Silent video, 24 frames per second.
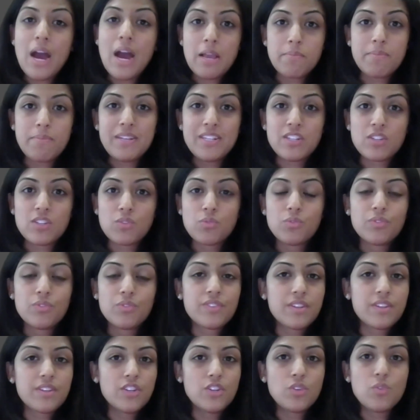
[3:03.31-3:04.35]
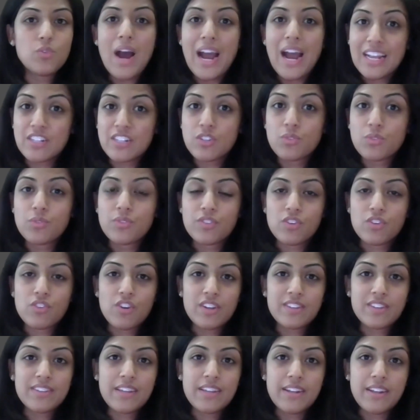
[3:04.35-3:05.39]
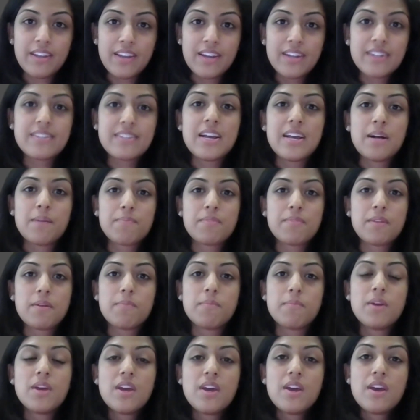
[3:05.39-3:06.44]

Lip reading: IB schools and new high schools across India to help them,